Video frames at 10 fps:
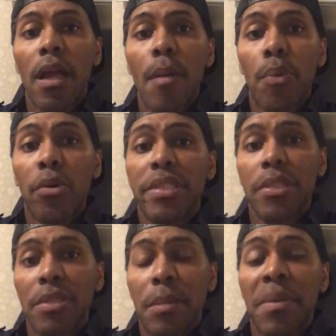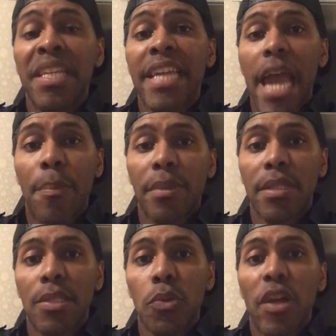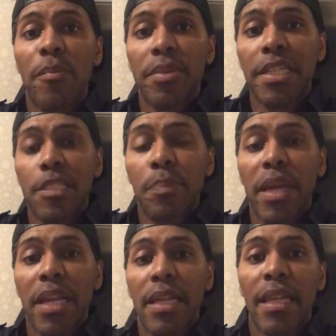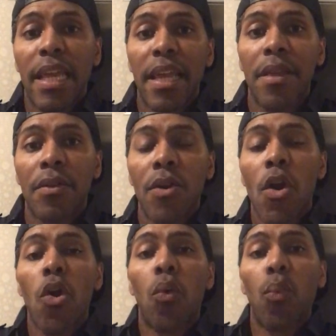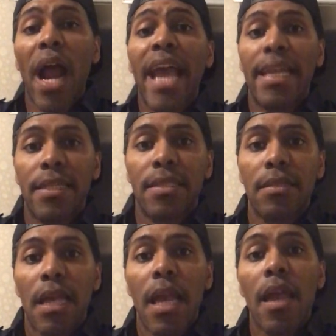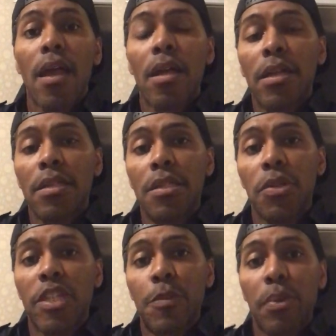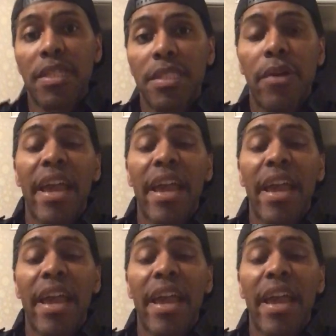protesters in Minneapolis who had participated in riots to express their